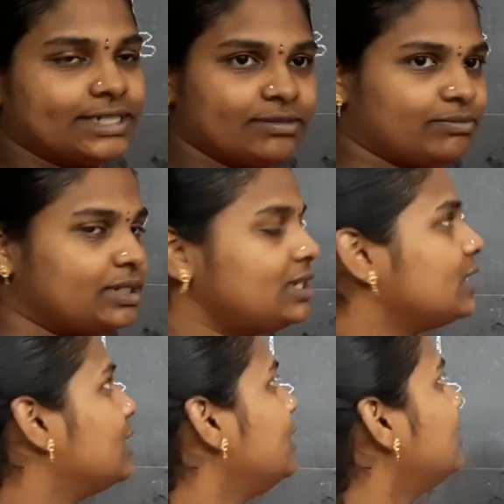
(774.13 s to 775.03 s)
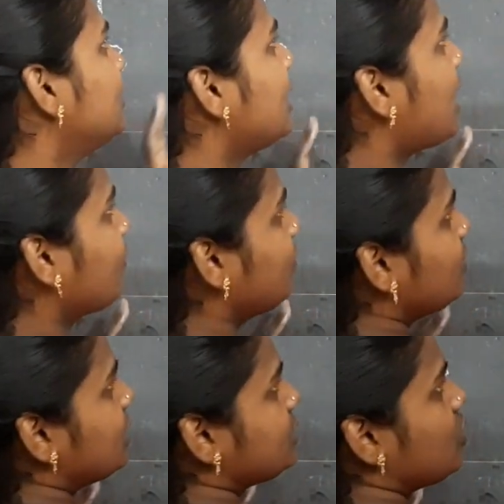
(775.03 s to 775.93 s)
simple. Here they have given
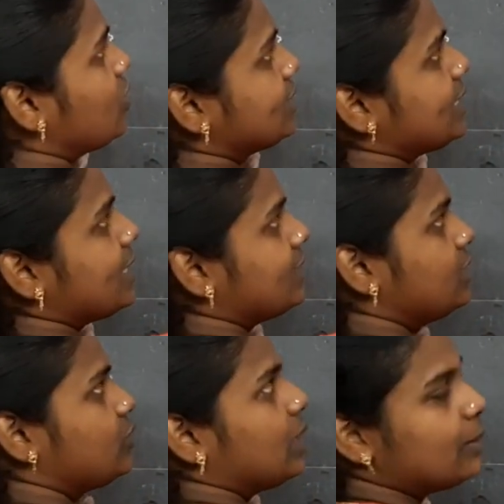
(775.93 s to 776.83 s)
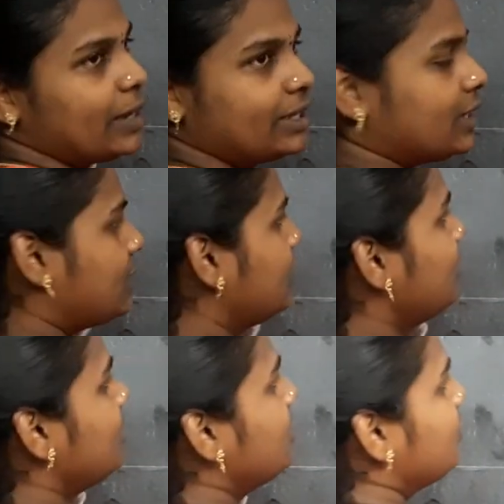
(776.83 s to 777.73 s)
us cos A is 12 by 13.